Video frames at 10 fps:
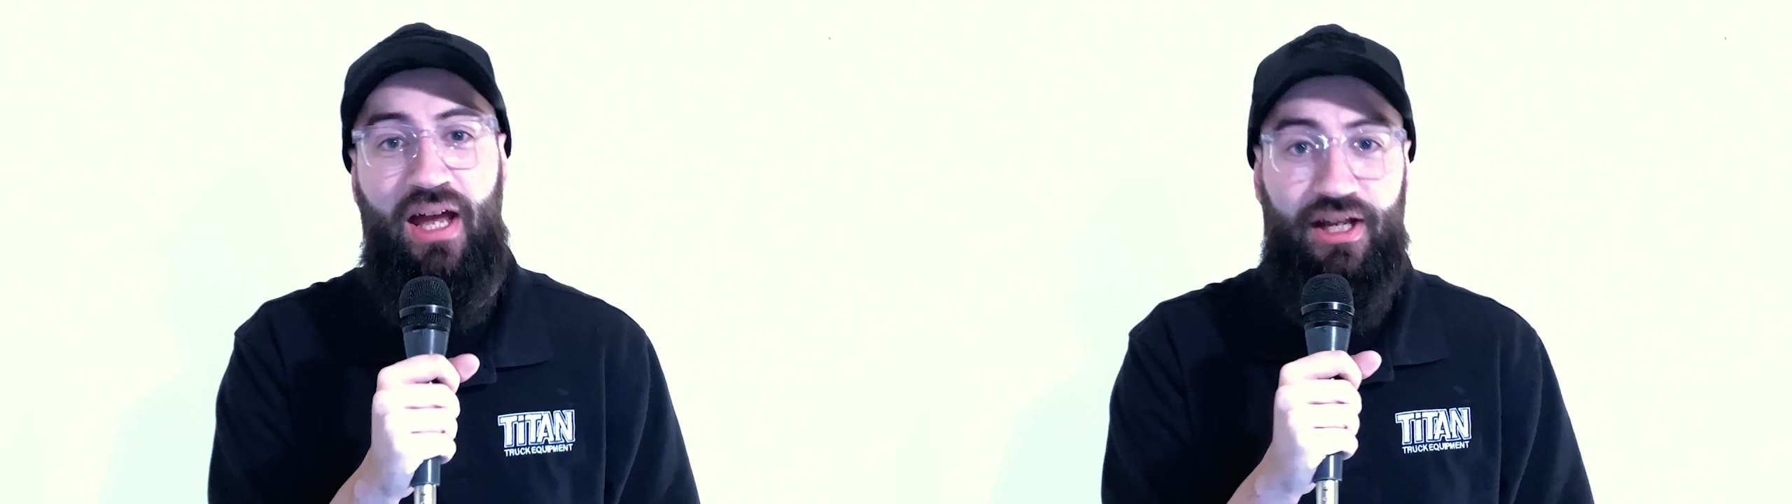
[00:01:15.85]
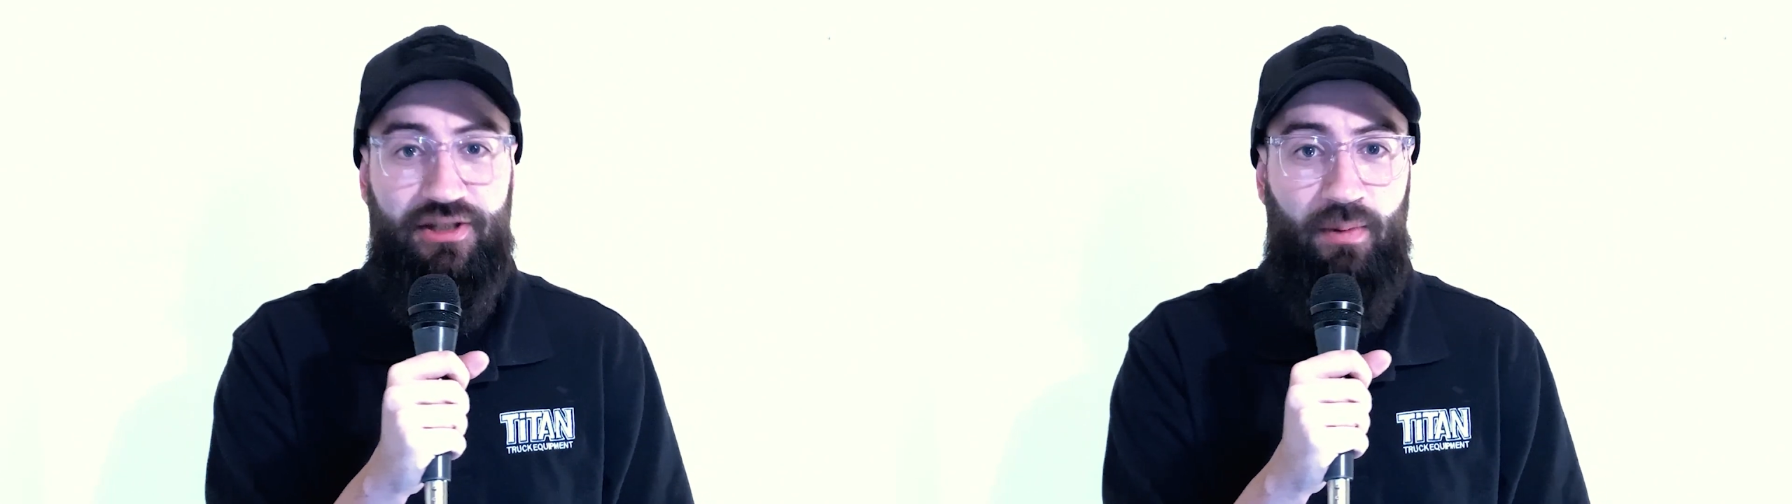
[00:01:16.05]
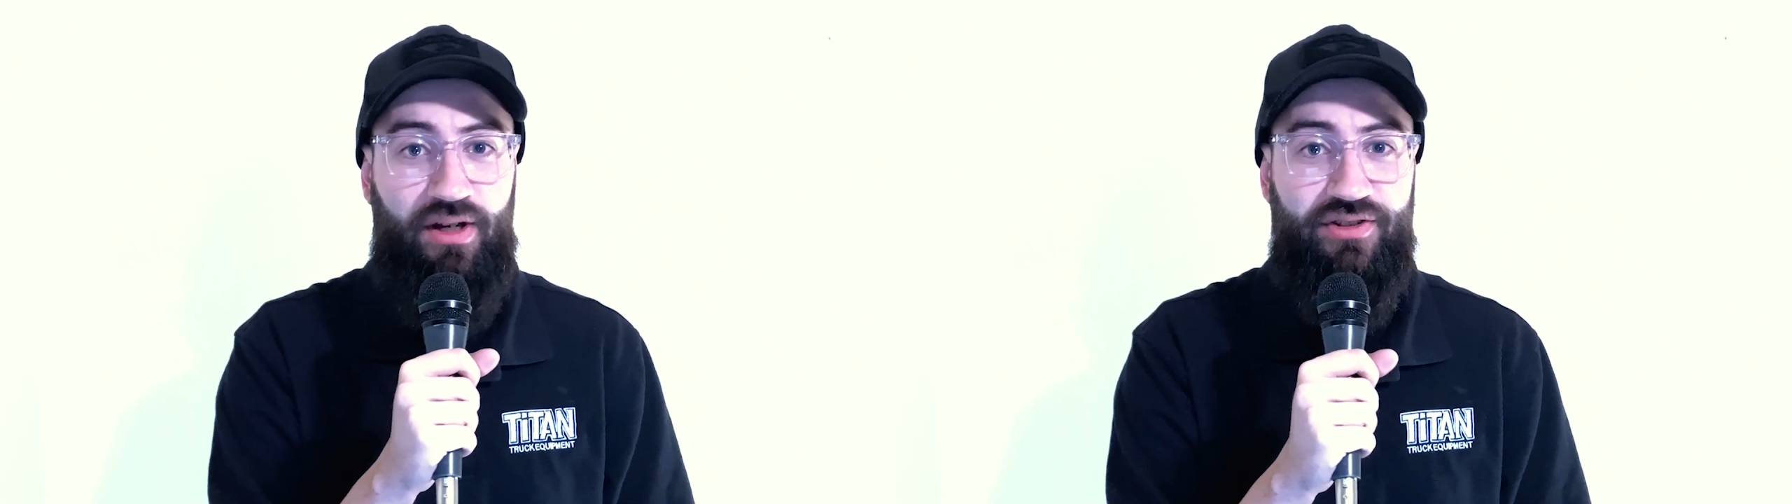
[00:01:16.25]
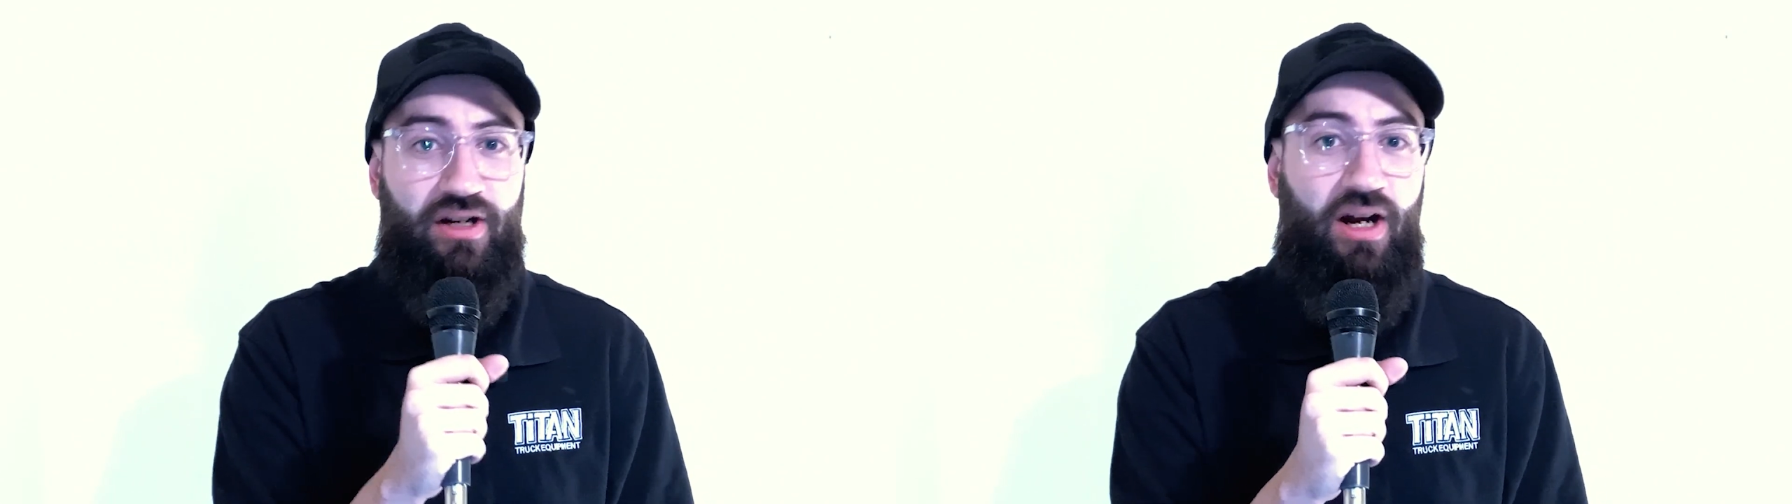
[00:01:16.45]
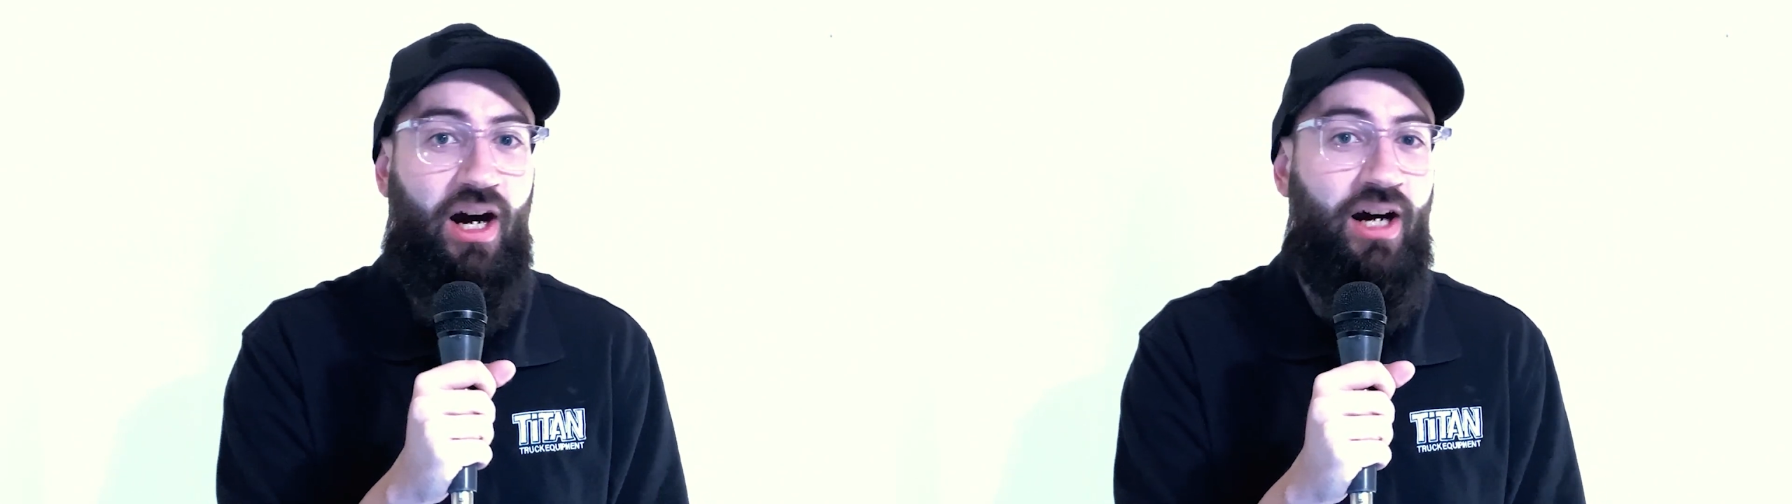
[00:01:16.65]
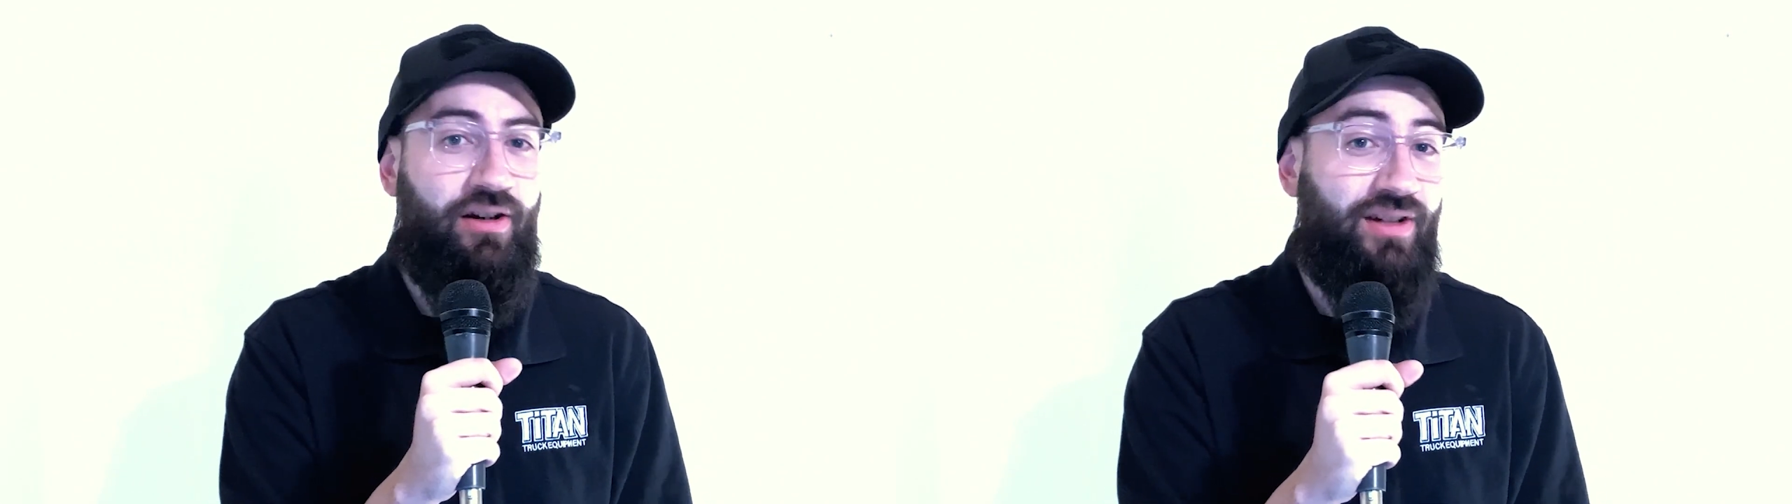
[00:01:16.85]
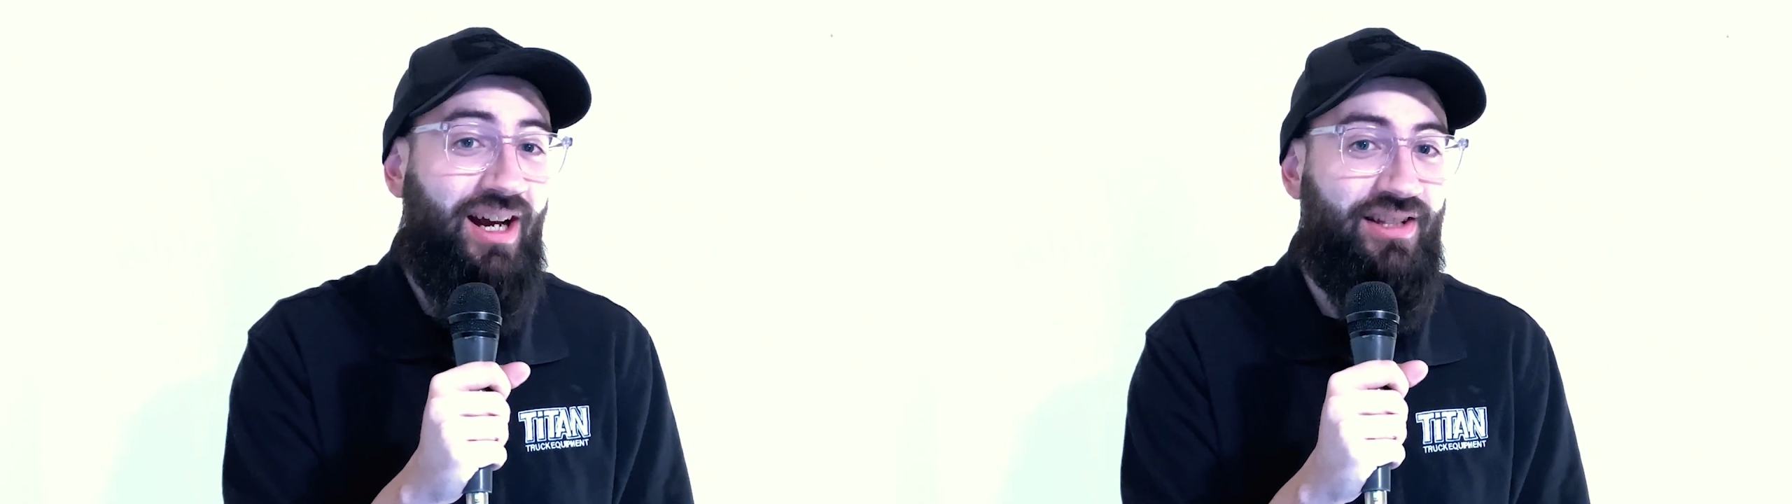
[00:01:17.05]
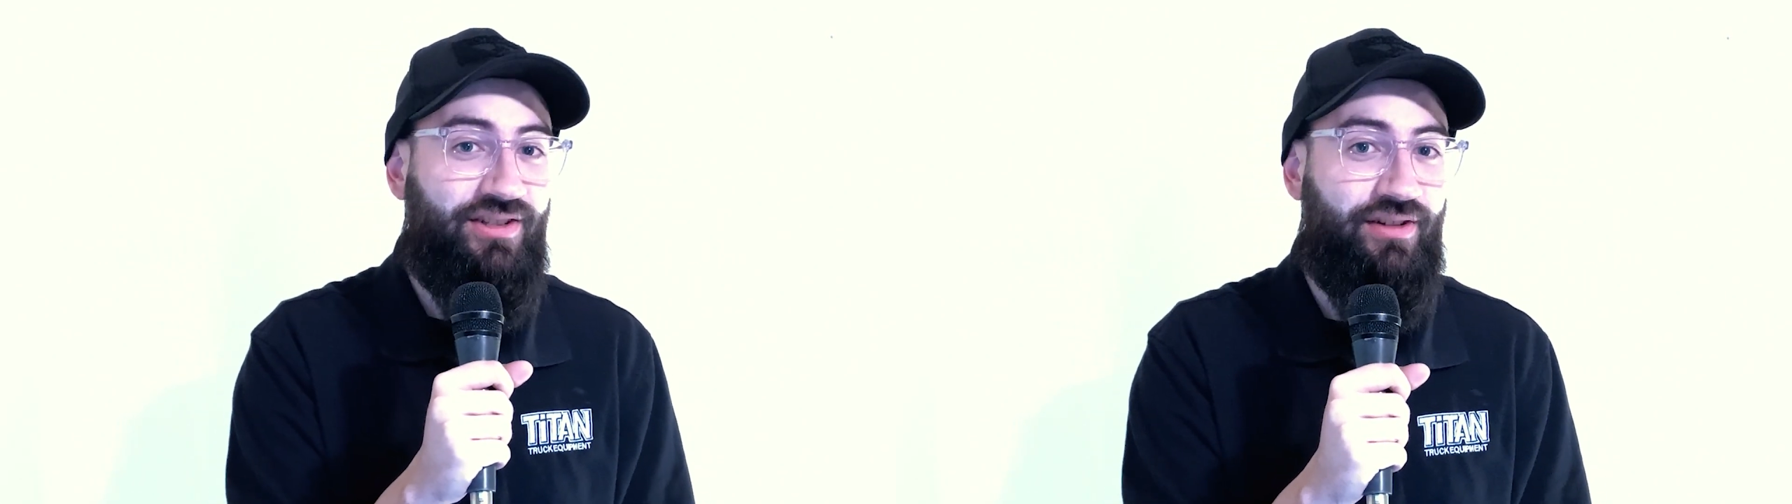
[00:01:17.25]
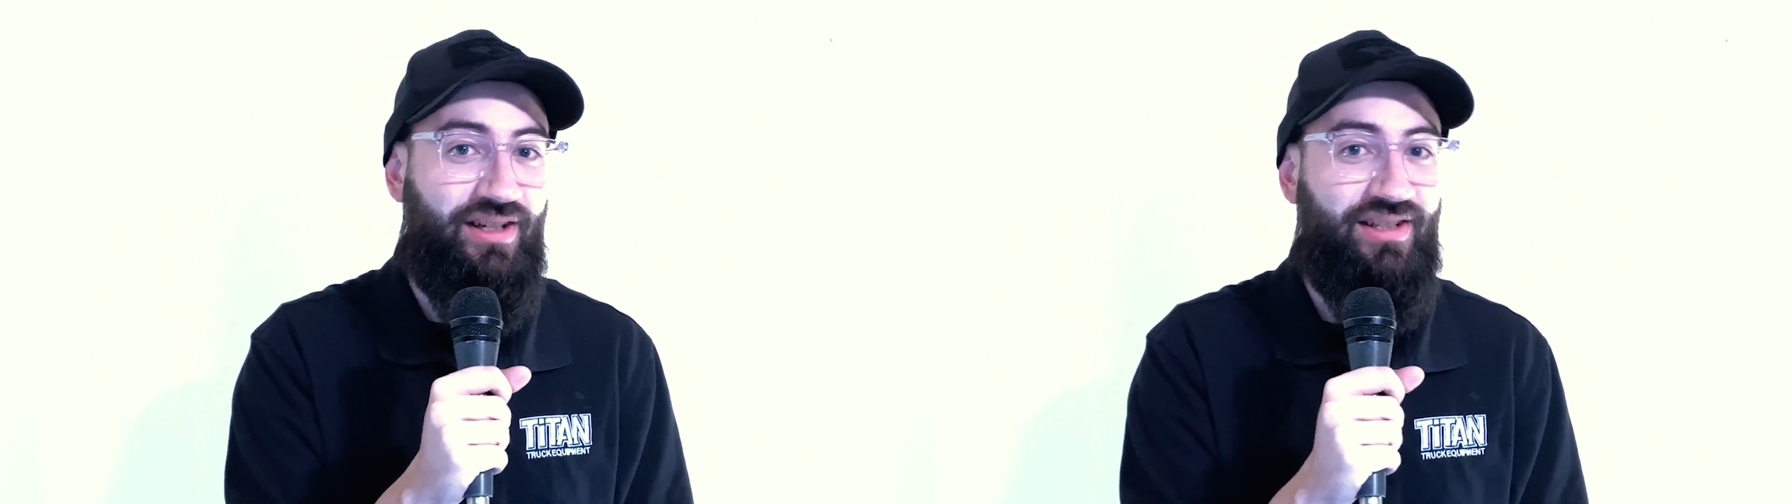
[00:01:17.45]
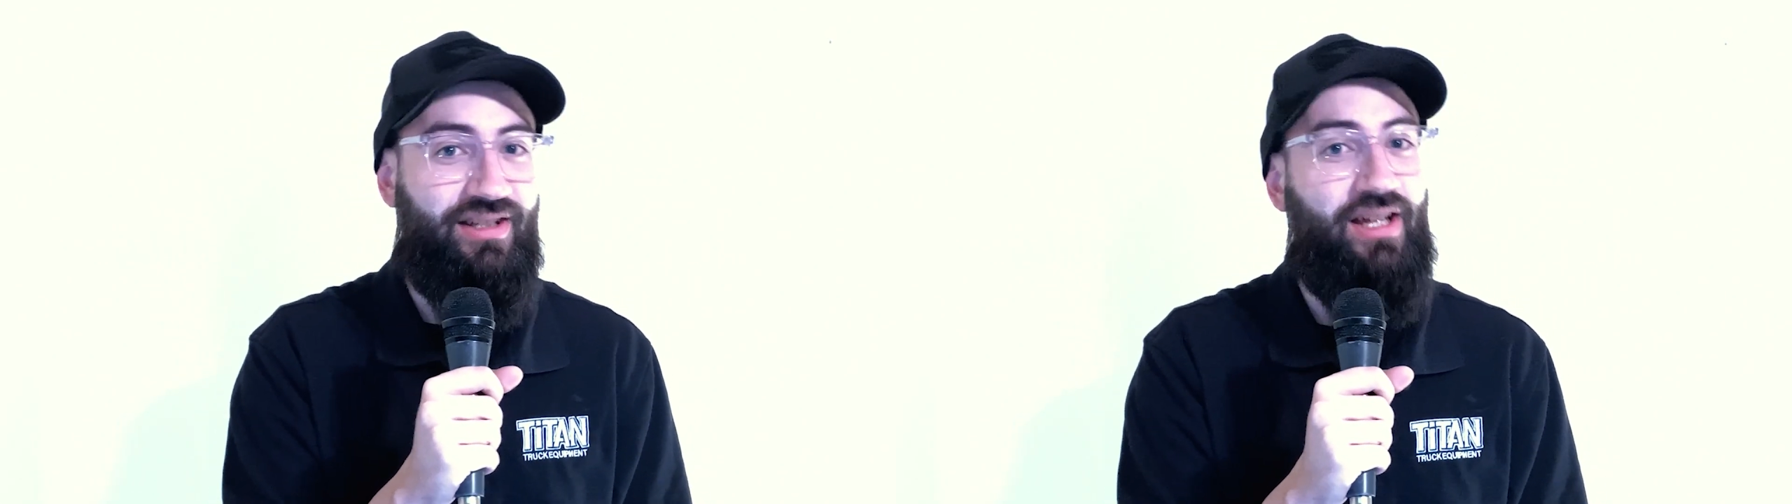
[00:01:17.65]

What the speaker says: as well as our Hot or Not series